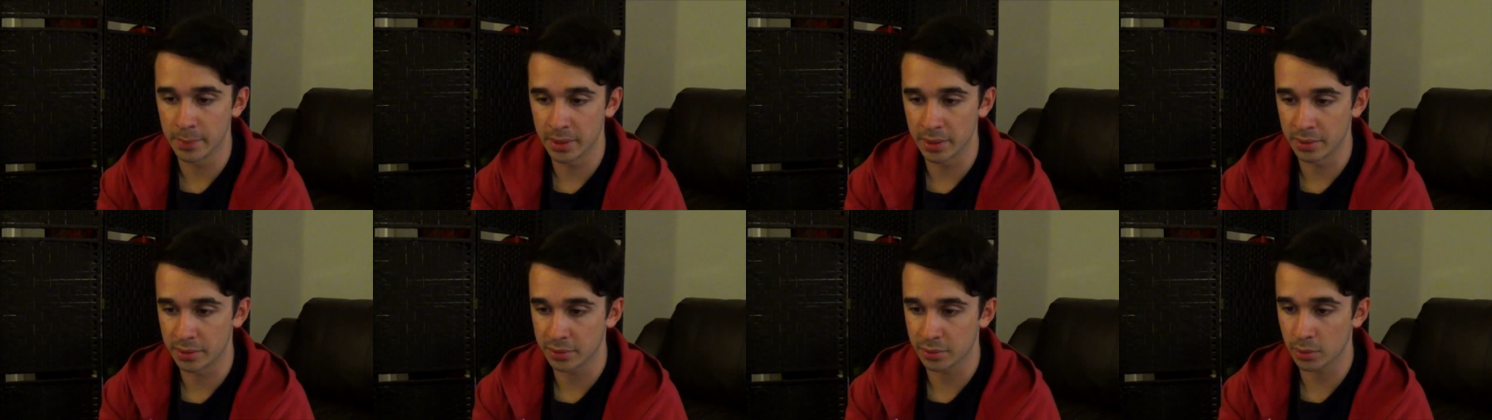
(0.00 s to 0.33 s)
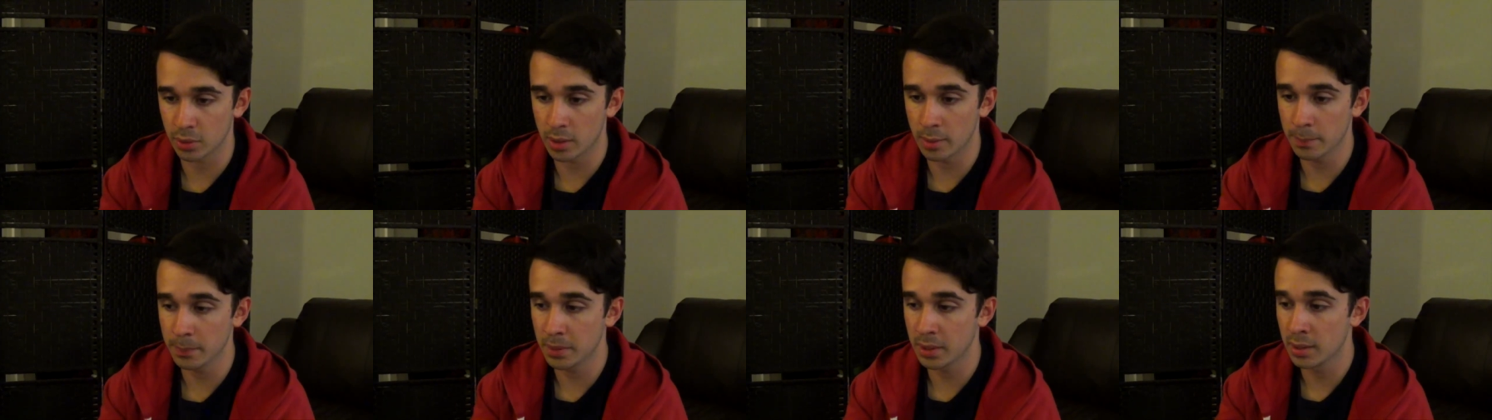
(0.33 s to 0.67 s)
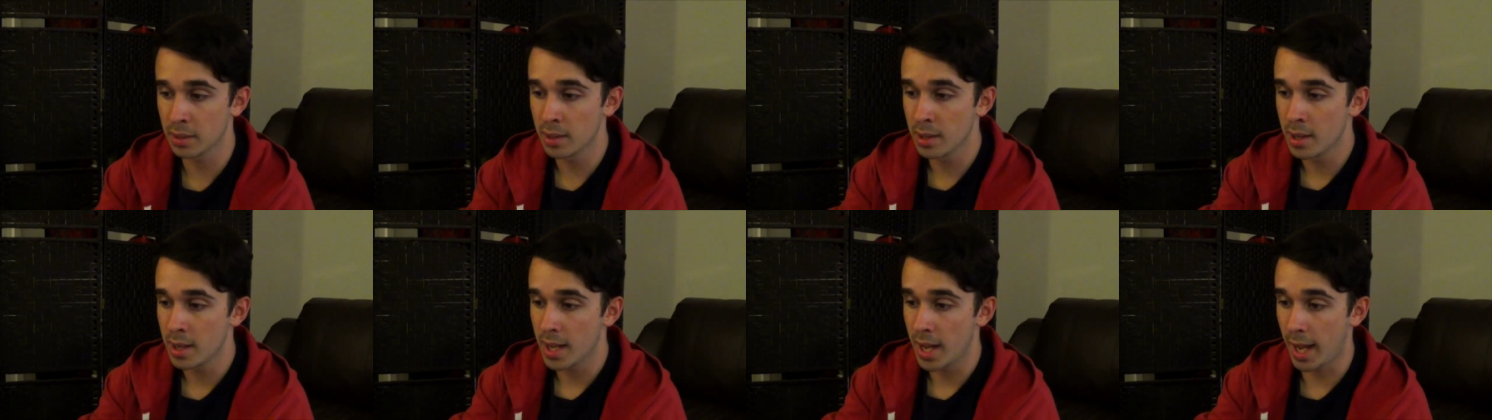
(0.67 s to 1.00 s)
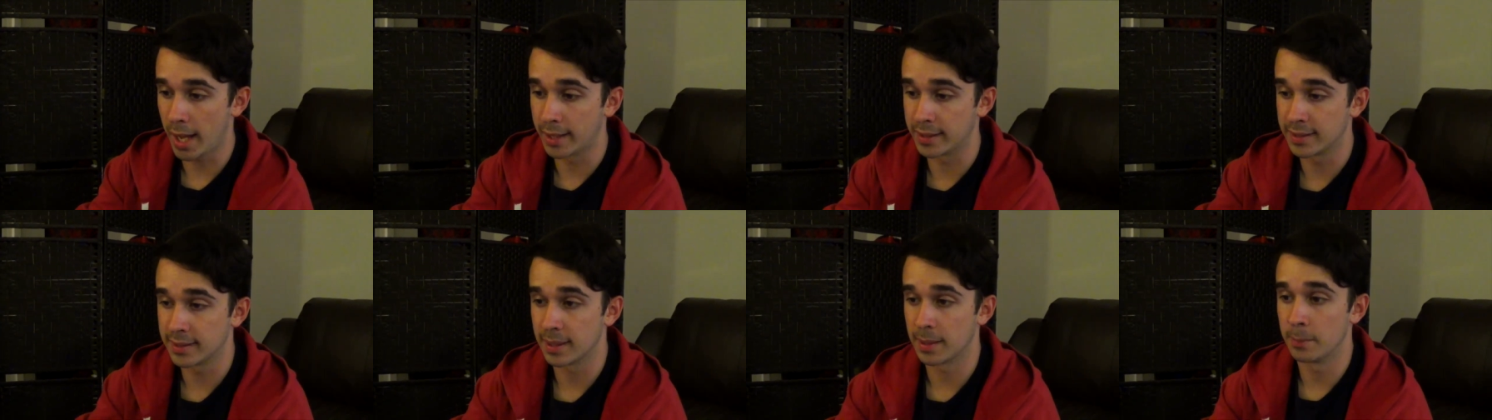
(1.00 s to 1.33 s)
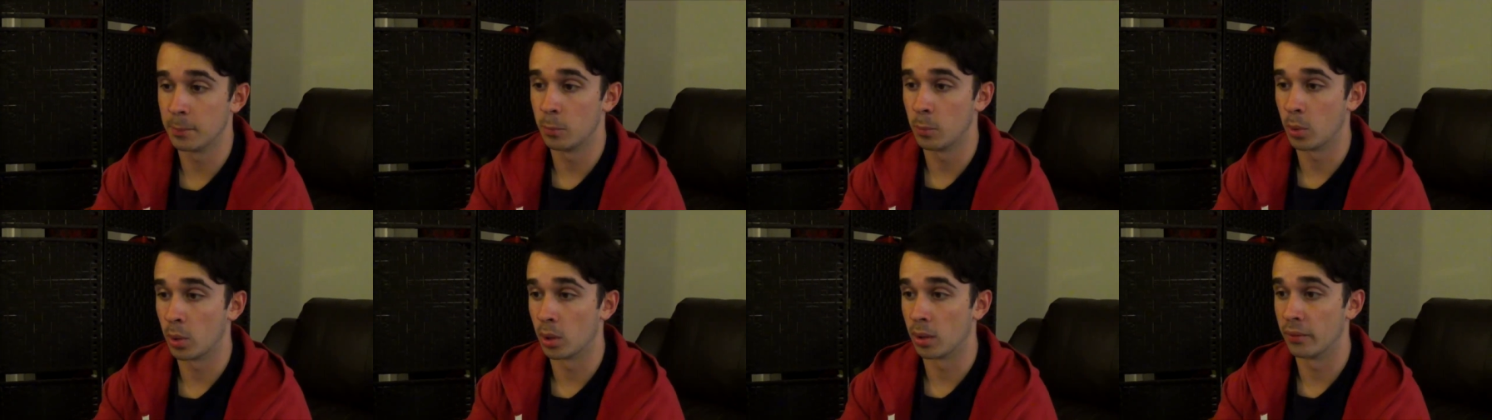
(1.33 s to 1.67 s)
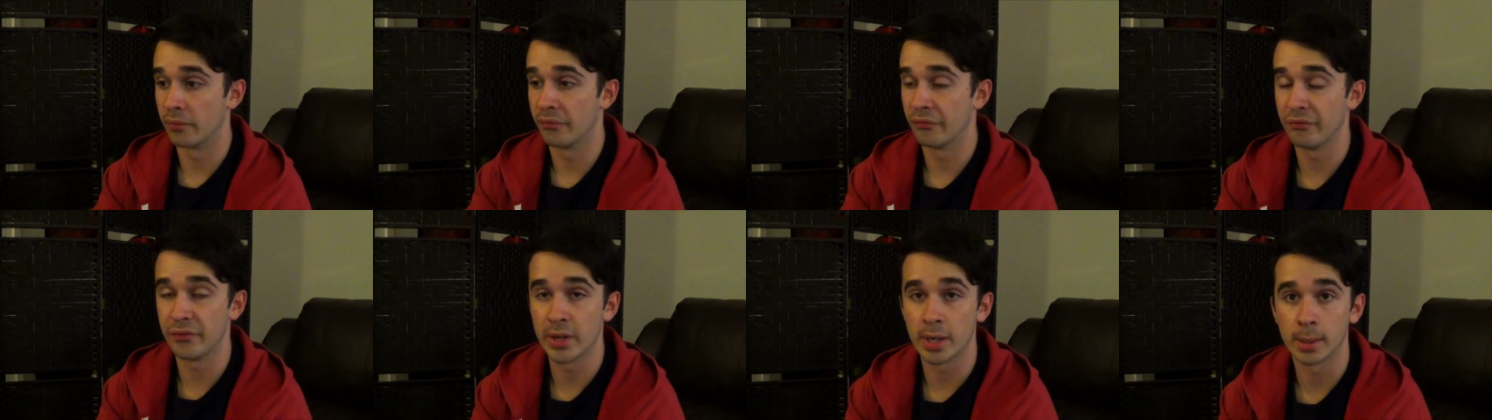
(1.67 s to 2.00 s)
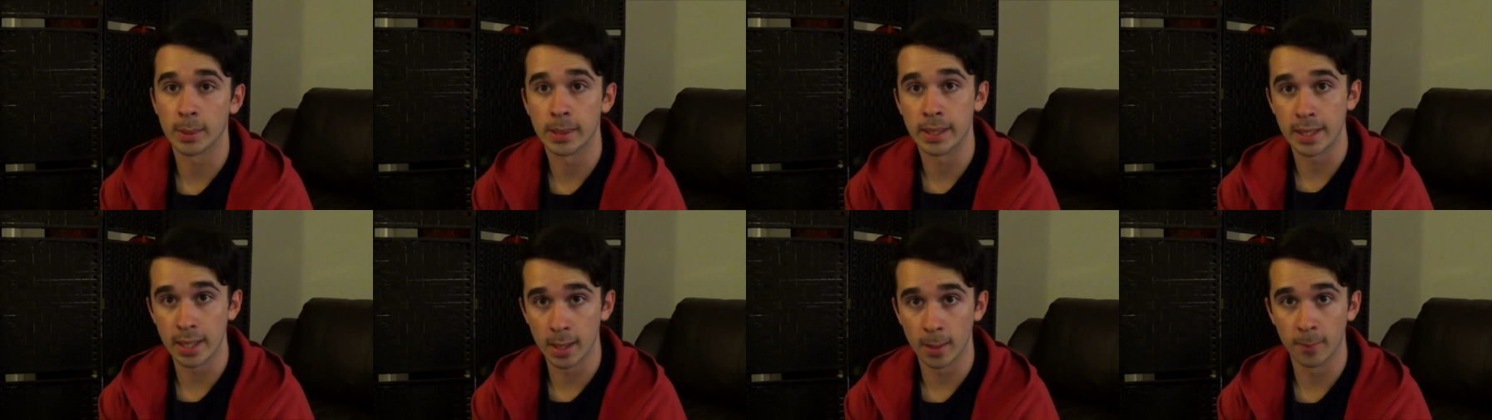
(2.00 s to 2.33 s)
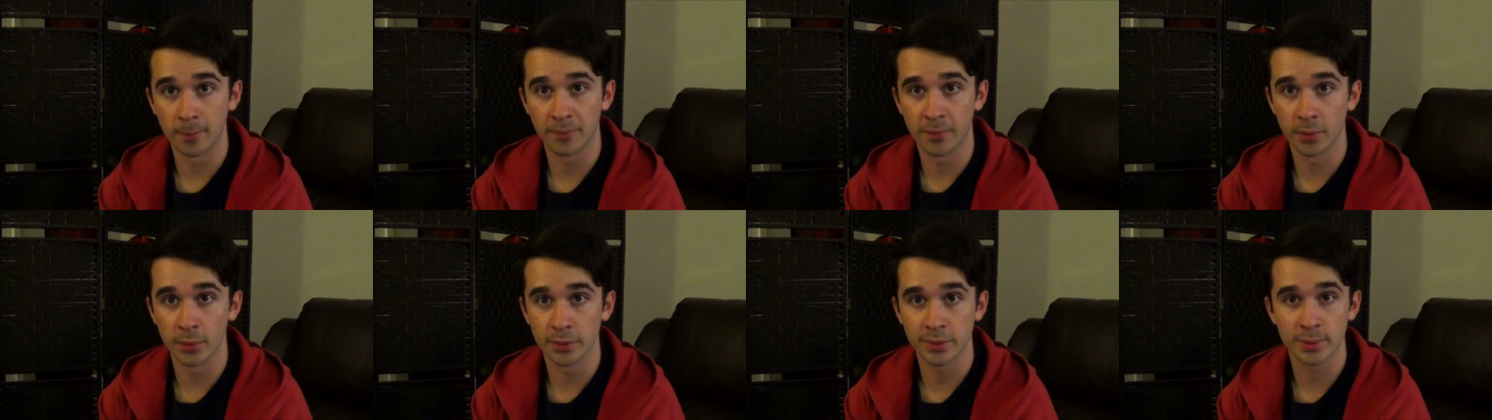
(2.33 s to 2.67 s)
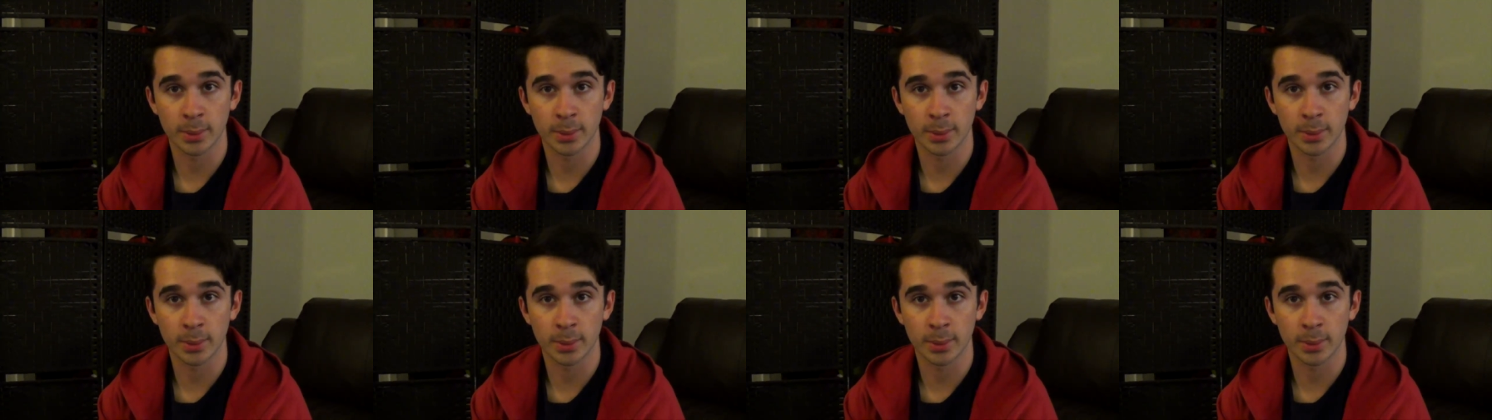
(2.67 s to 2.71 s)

into the script, and some were very helpful,